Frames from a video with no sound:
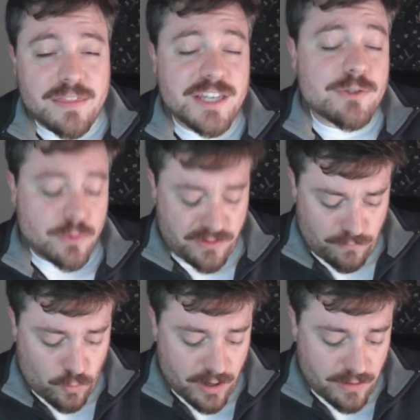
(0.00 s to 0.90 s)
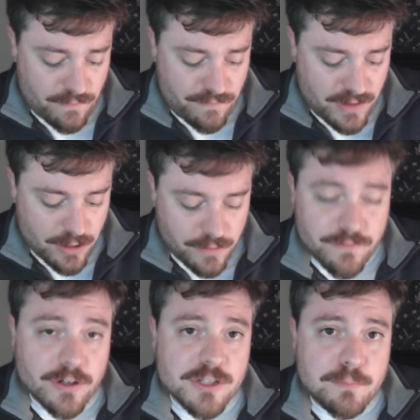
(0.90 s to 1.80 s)
this was one of the very
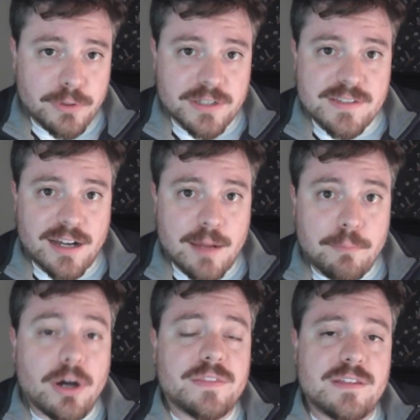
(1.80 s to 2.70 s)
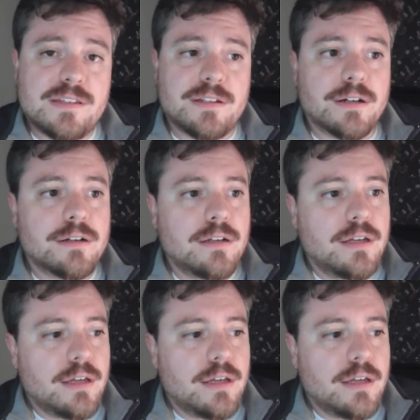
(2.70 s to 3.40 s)
first books that I bought this year.